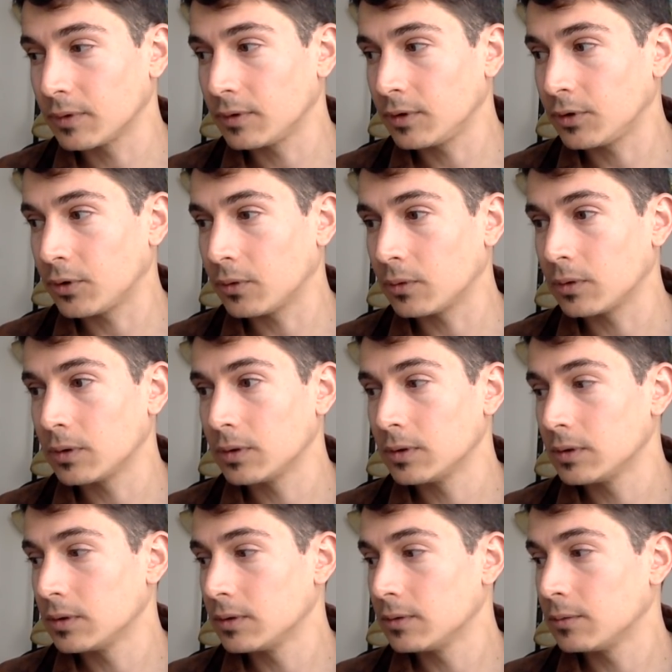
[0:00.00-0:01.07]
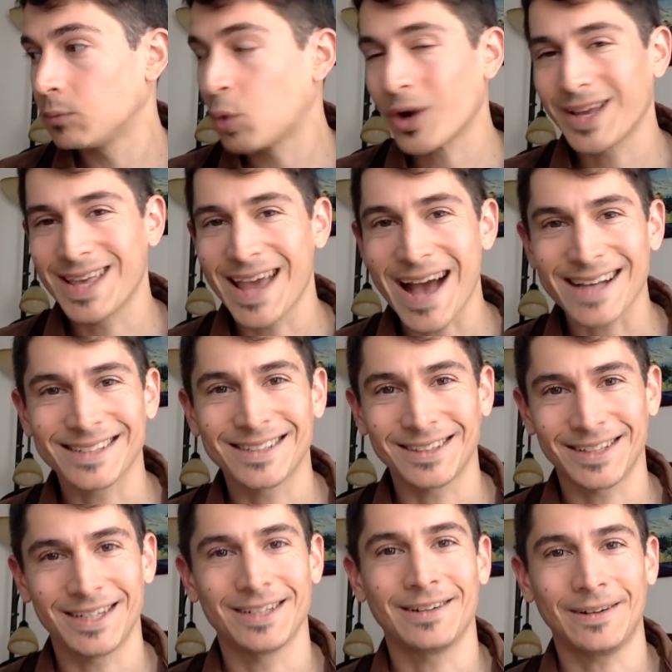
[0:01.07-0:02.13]
you know, pouring
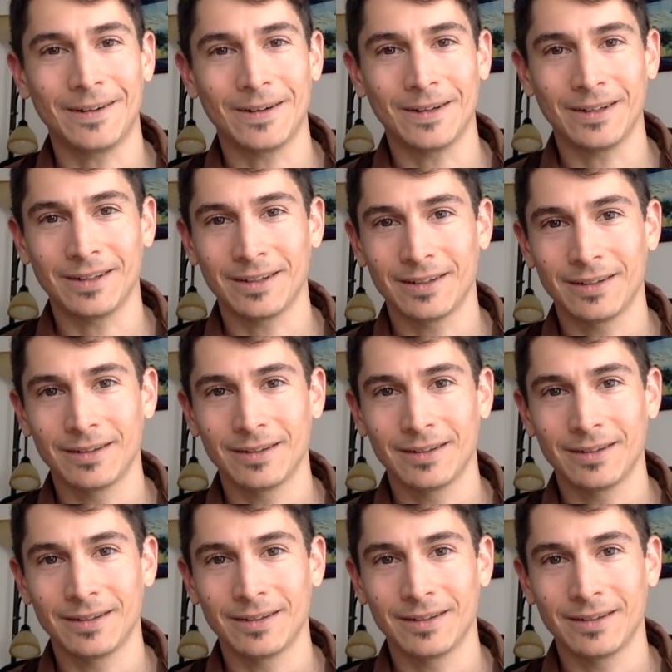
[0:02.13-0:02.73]
gasoline on